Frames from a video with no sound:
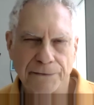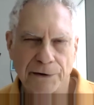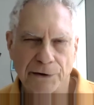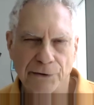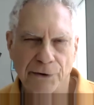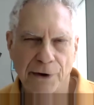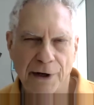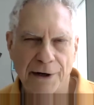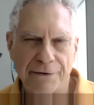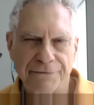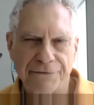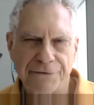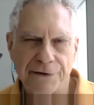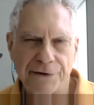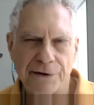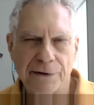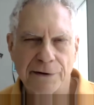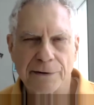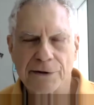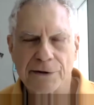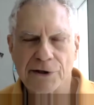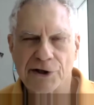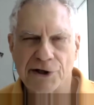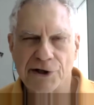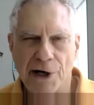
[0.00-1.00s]
left
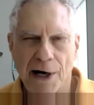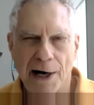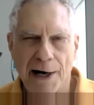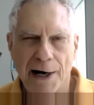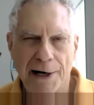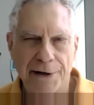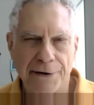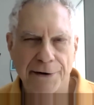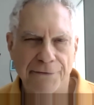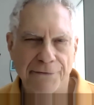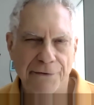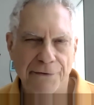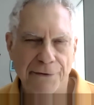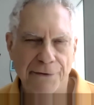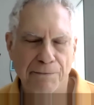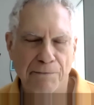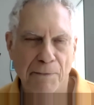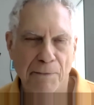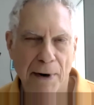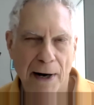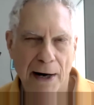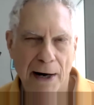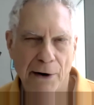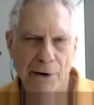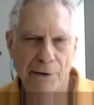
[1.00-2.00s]
side of the
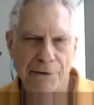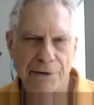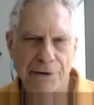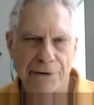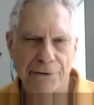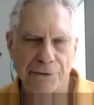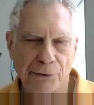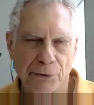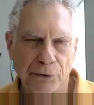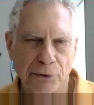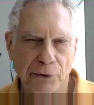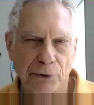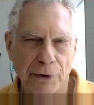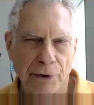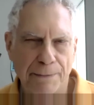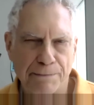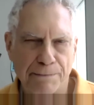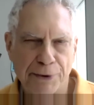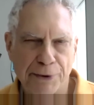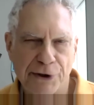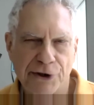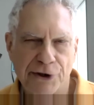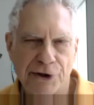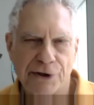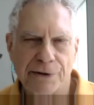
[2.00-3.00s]
mouth or
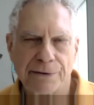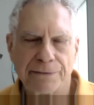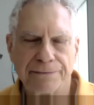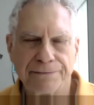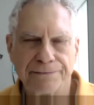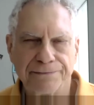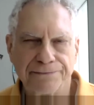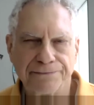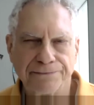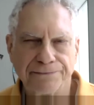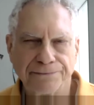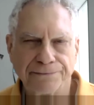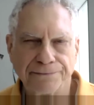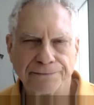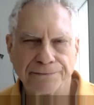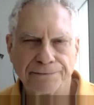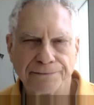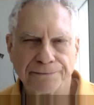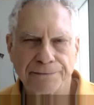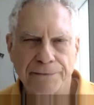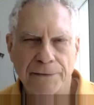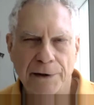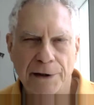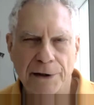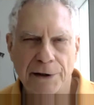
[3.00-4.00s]
lips.
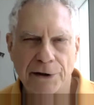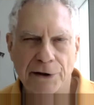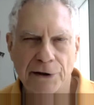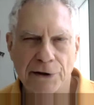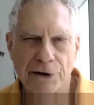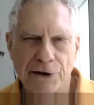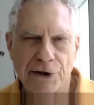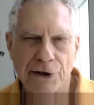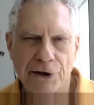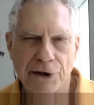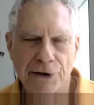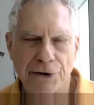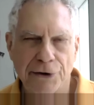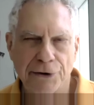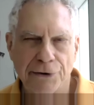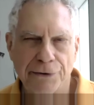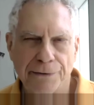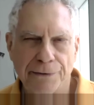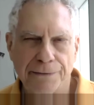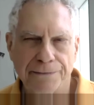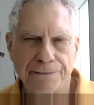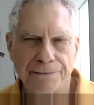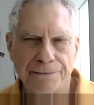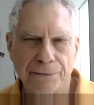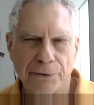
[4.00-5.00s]
Continue,
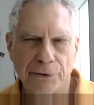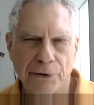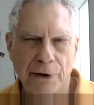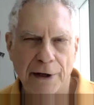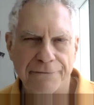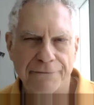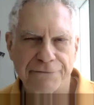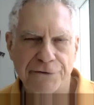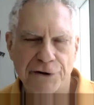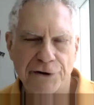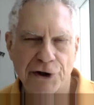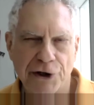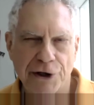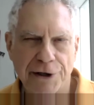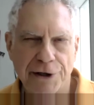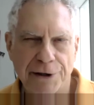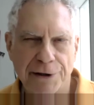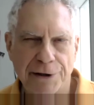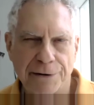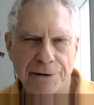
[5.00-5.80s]
left cheek,